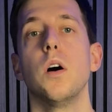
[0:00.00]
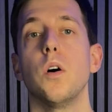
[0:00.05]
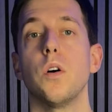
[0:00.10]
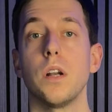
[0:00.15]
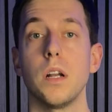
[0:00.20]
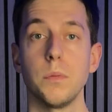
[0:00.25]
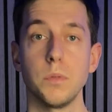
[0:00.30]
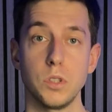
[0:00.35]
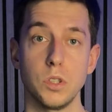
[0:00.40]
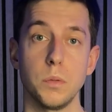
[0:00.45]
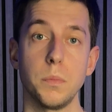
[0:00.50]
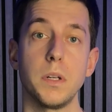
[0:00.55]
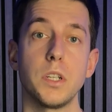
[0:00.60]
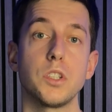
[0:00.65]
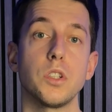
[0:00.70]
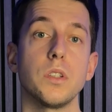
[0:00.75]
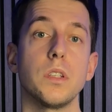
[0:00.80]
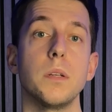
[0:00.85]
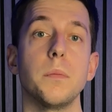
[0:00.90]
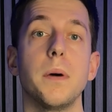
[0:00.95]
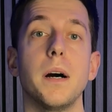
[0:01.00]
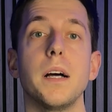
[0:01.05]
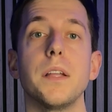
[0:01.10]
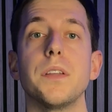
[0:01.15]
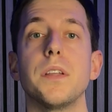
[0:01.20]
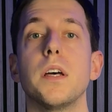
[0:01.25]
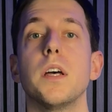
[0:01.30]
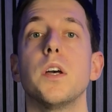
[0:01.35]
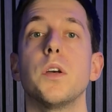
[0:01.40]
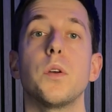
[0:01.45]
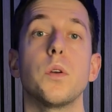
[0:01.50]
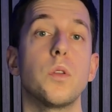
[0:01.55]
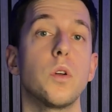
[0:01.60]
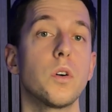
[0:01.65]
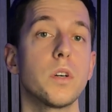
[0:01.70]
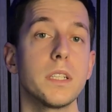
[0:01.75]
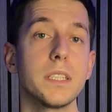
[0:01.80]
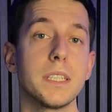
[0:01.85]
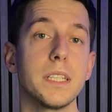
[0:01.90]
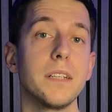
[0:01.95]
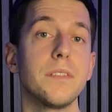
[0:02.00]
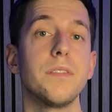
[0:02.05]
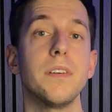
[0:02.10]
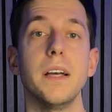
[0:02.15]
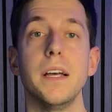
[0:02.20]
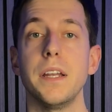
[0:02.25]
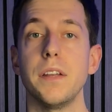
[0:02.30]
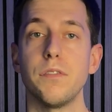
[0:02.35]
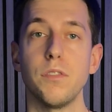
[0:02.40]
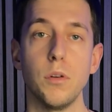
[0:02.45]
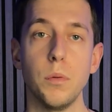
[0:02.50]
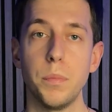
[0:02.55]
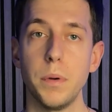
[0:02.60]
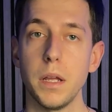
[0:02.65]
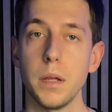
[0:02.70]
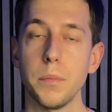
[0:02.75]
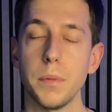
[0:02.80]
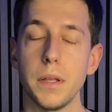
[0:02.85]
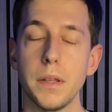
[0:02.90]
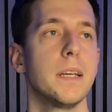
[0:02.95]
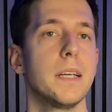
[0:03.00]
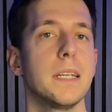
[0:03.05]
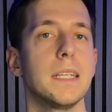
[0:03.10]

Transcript: On Amazon Merch on Demand, you don't receive any full payment.